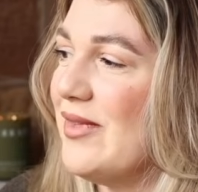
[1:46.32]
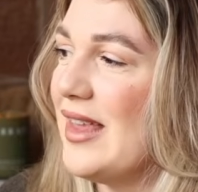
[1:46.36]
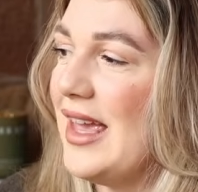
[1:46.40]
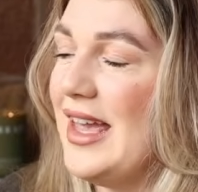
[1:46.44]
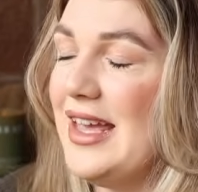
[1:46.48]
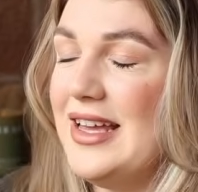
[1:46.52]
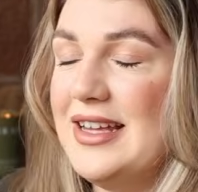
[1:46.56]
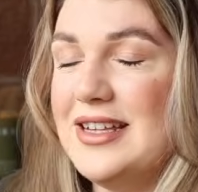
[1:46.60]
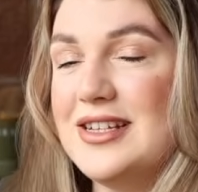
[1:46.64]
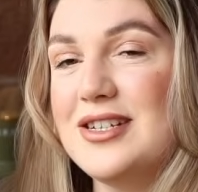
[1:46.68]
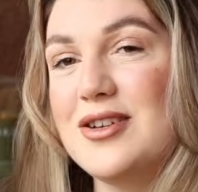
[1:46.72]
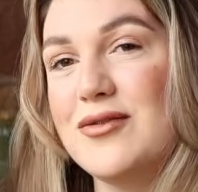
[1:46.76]

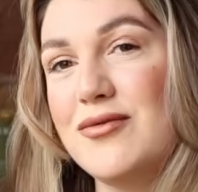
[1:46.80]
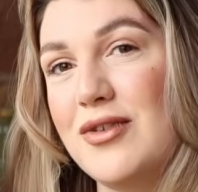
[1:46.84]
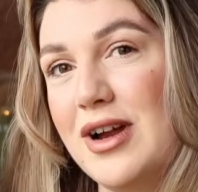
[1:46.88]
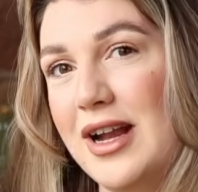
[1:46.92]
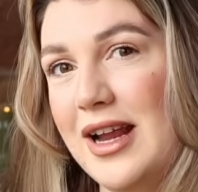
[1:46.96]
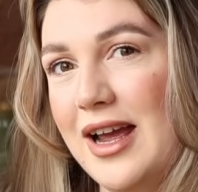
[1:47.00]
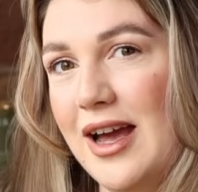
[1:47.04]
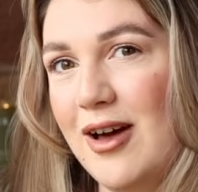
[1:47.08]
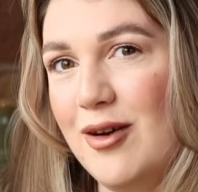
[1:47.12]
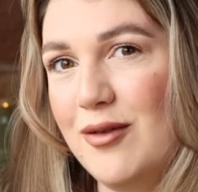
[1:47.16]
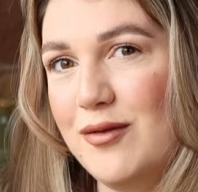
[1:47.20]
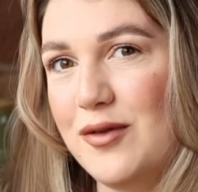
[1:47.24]
is
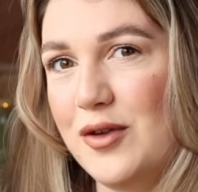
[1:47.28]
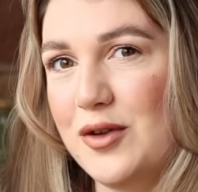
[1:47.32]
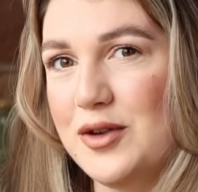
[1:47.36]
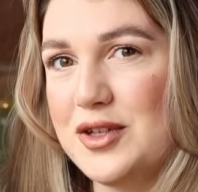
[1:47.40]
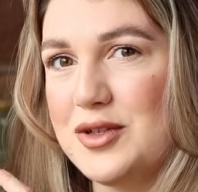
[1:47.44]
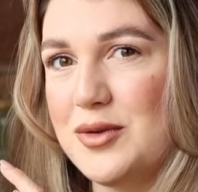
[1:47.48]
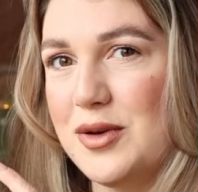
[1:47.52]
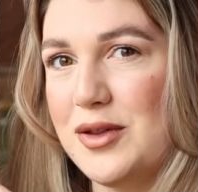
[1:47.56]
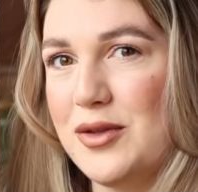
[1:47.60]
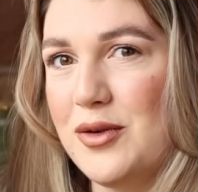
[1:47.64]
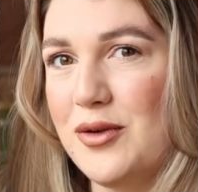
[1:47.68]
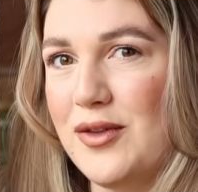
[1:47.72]
really helpful.
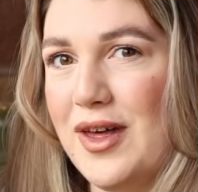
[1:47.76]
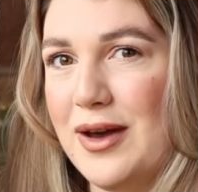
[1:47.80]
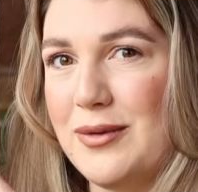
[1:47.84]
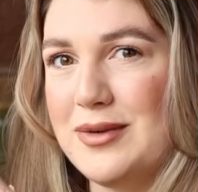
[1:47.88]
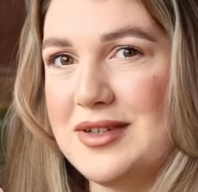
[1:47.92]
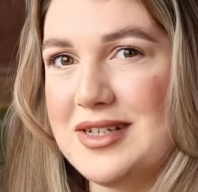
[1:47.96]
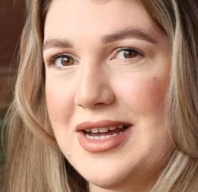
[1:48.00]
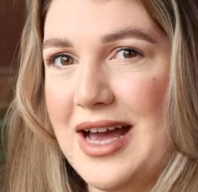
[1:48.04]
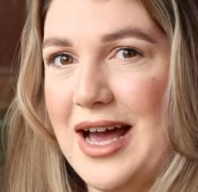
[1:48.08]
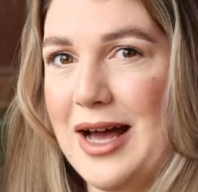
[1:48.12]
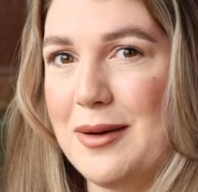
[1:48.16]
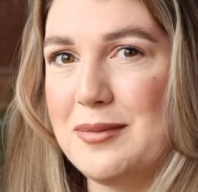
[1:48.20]
So I thought that
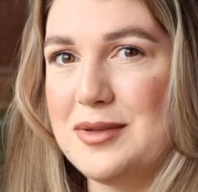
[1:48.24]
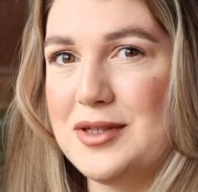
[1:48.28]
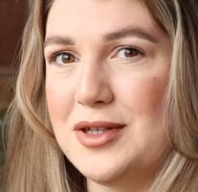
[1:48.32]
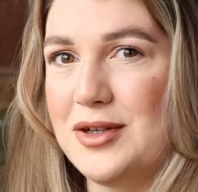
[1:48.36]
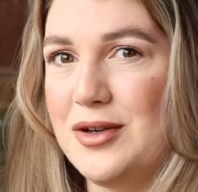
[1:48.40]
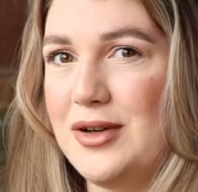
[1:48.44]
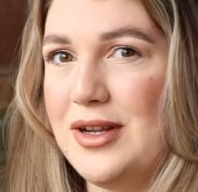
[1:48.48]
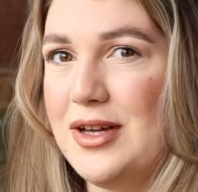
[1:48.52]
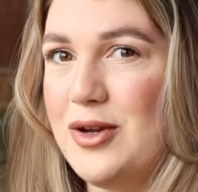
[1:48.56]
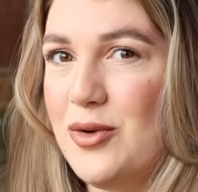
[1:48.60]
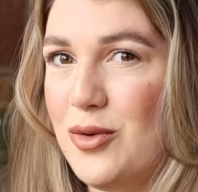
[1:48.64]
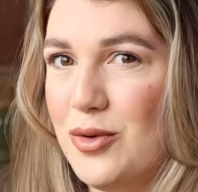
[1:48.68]
was
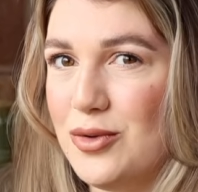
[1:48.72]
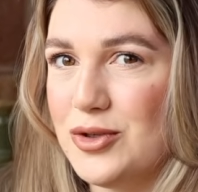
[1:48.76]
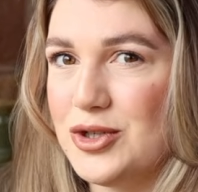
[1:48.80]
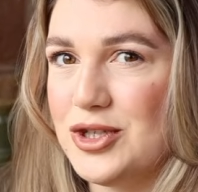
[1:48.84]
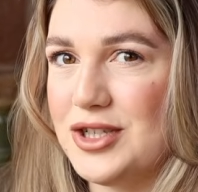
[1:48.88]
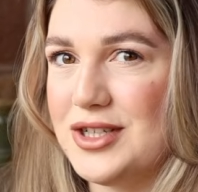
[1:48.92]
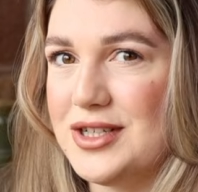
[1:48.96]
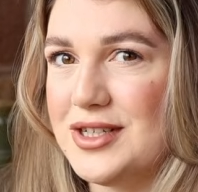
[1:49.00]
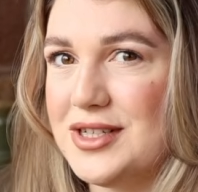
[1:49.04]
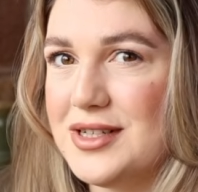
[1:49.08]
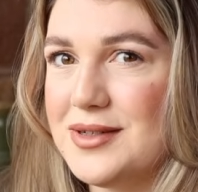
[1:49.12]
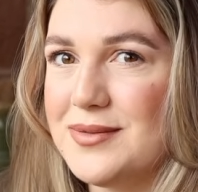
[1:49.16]
absolutely
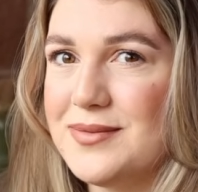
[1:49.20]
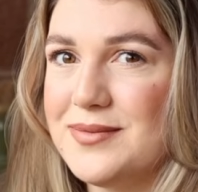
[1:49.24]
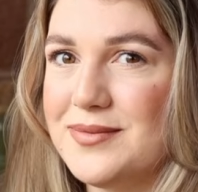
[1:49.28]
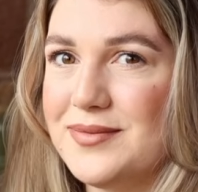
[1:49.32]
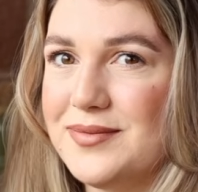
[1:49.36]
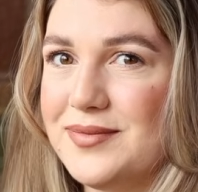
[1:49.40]
gorgeous.